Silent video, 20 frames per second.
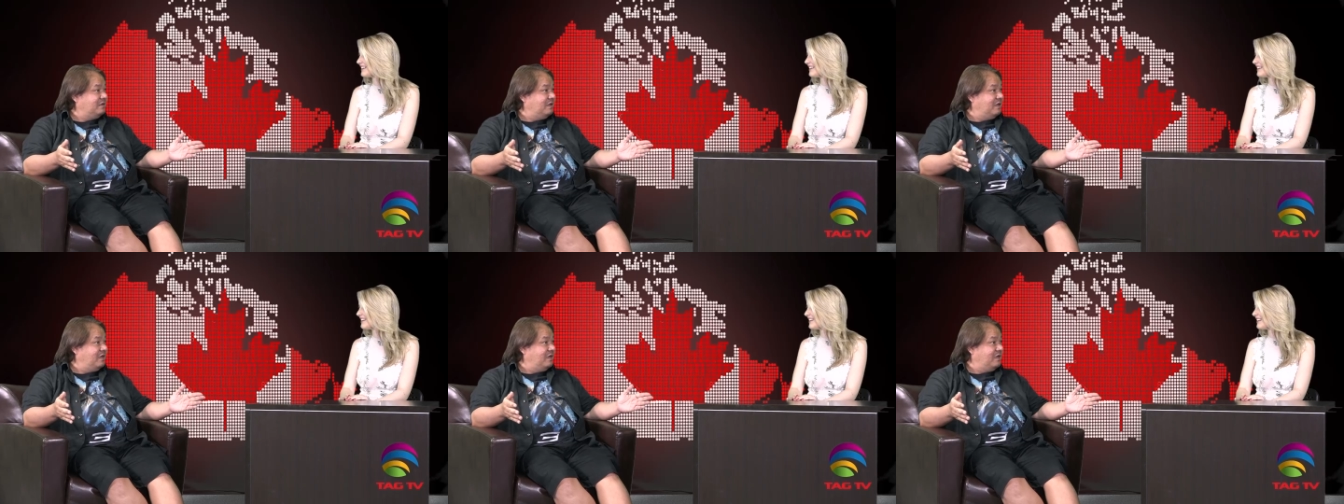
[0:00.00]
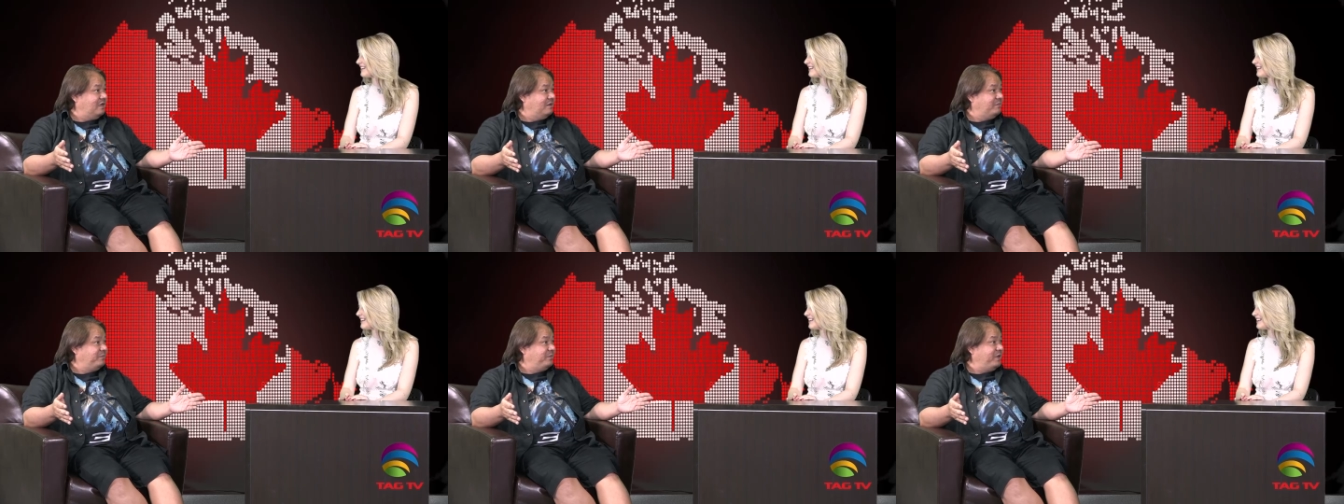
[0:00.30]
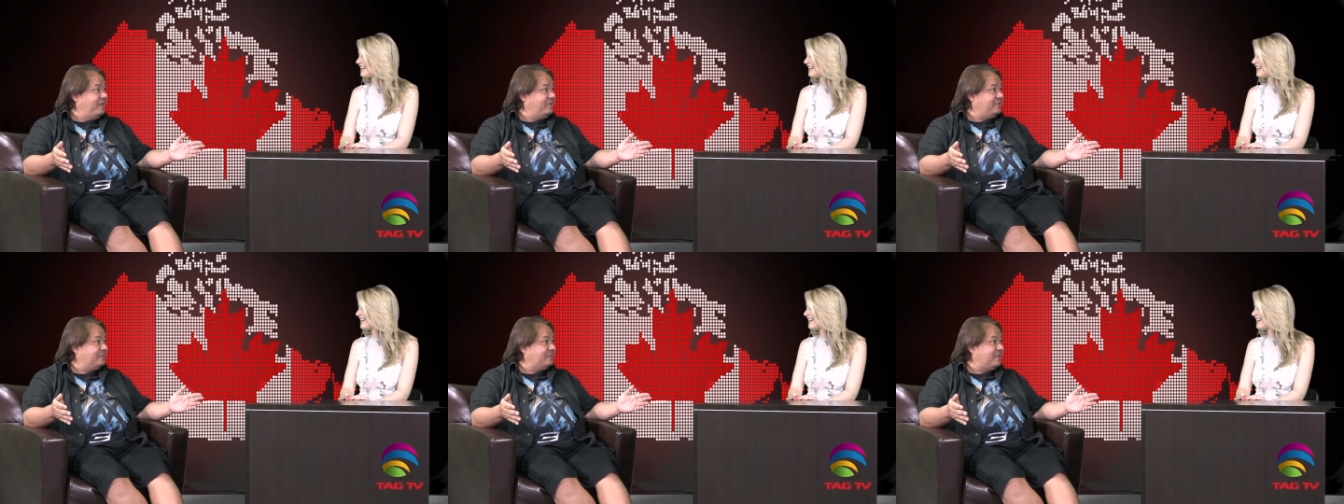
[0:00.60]
a
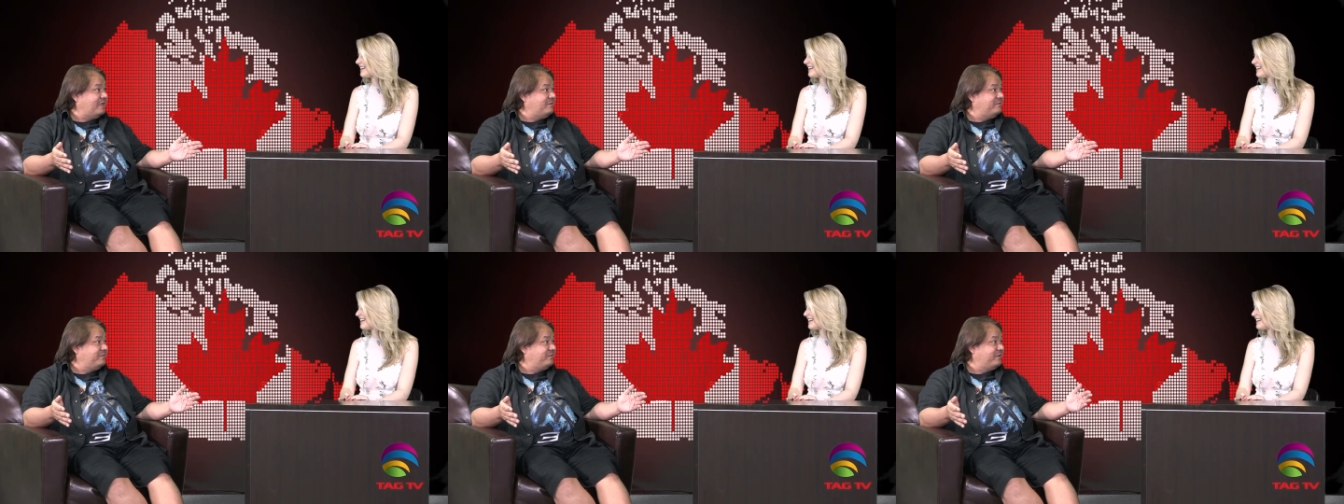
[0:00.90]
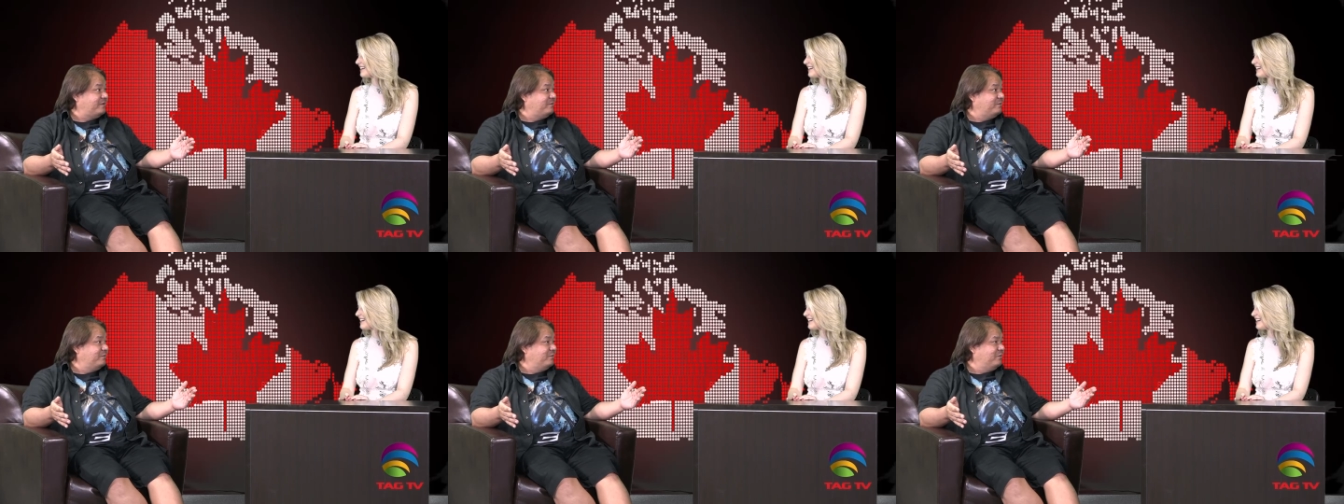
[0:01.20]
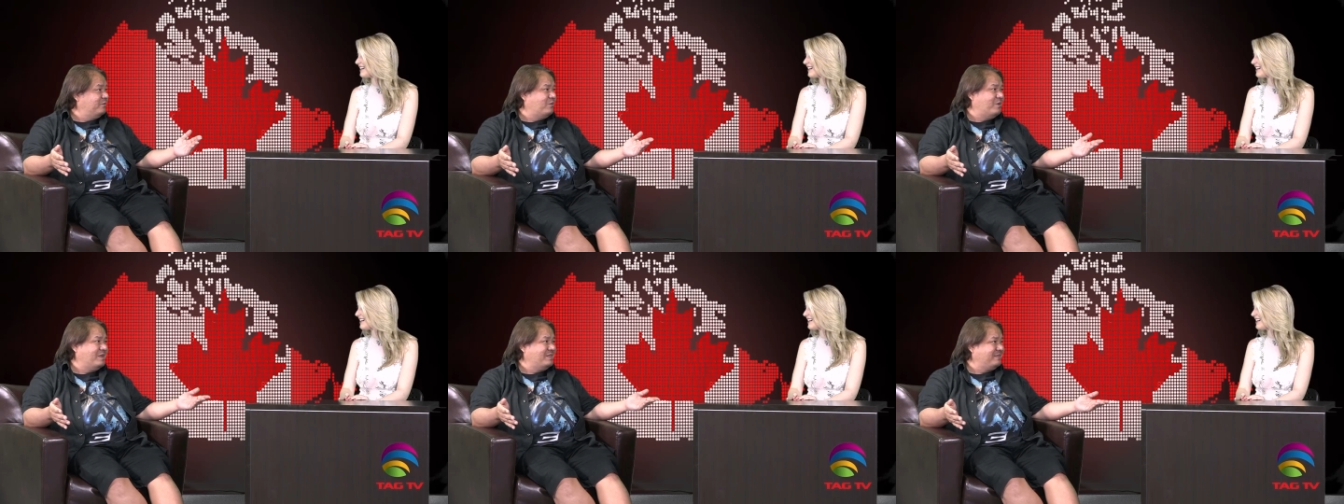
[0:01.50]
break time from
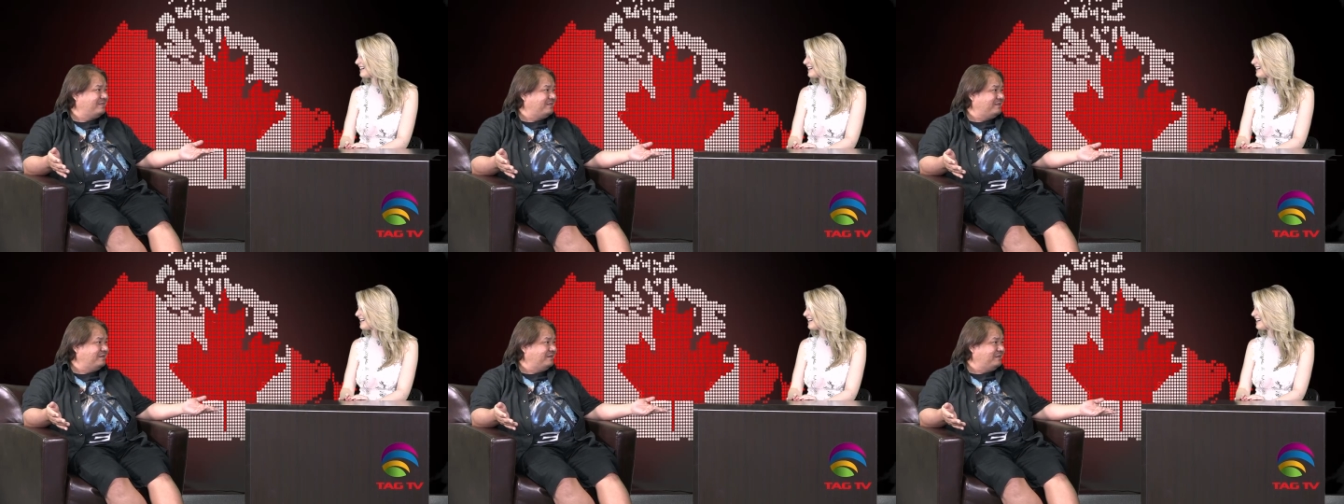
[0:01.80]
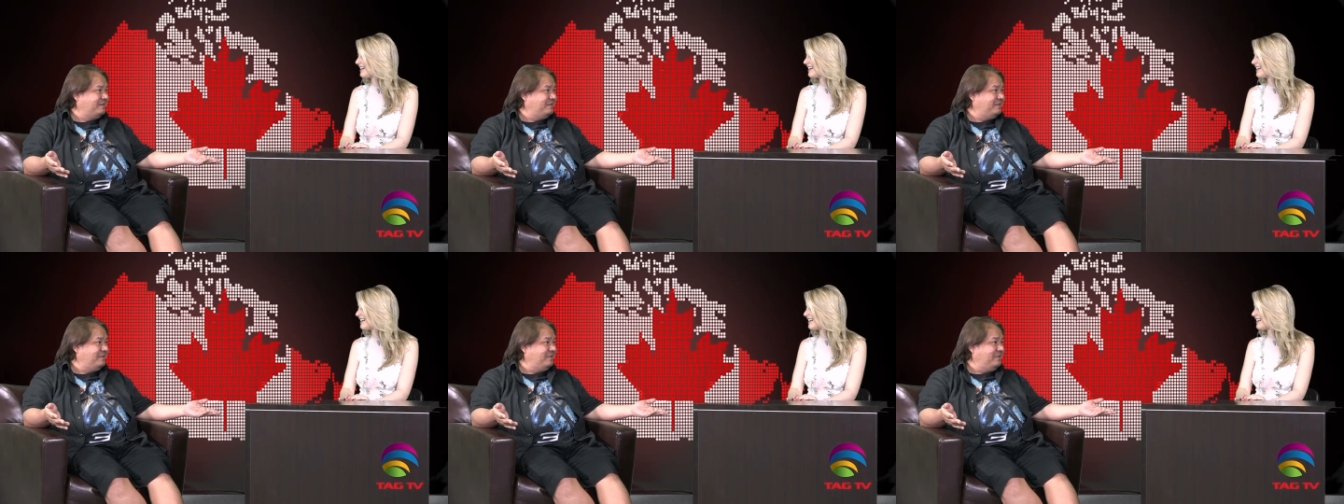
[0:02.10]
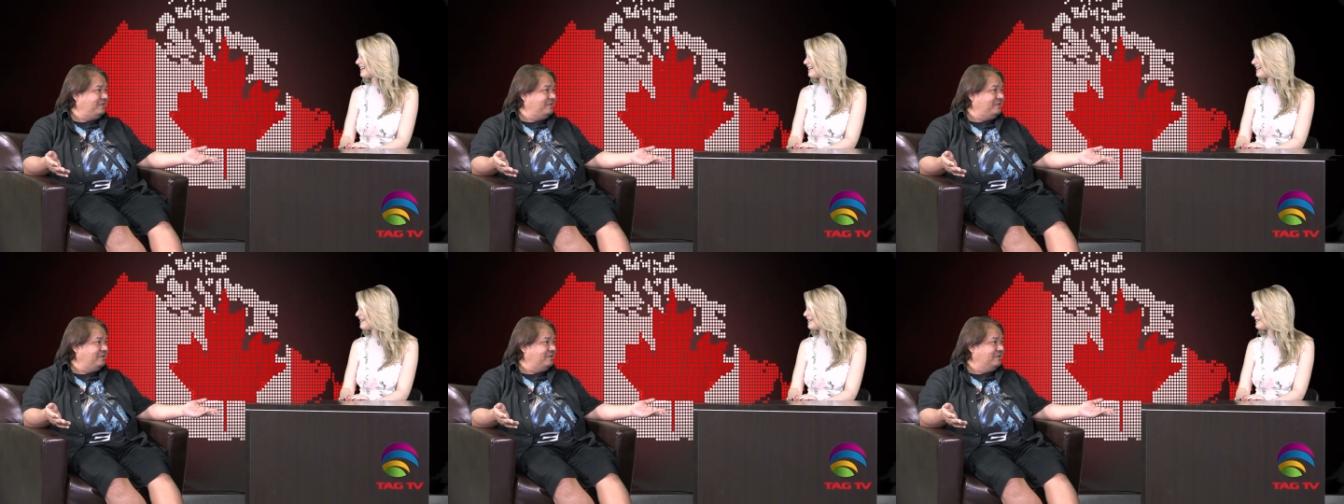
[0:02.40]

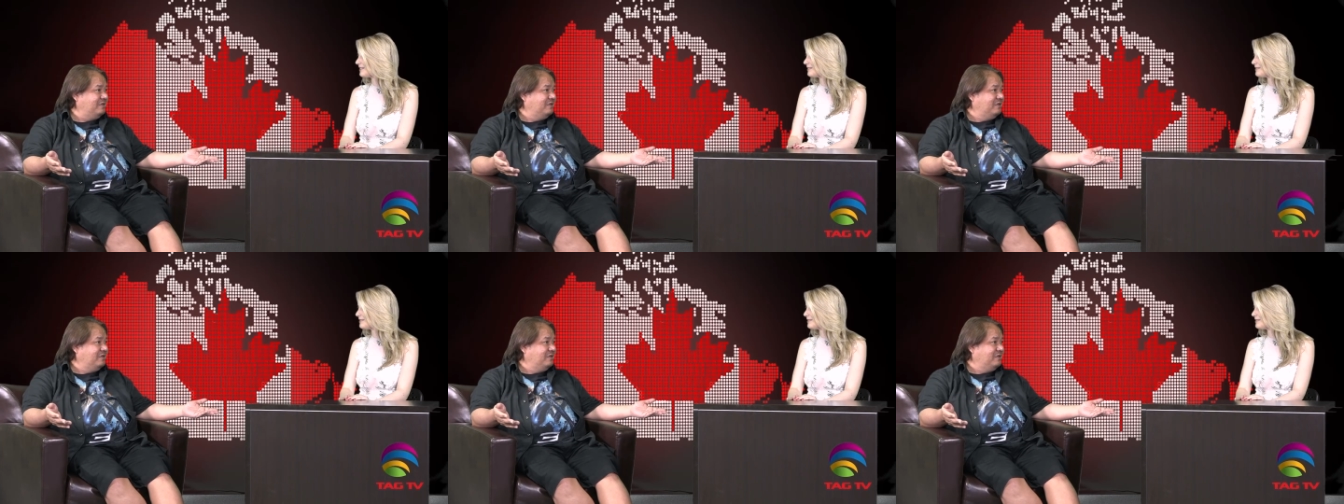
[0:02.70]
1.30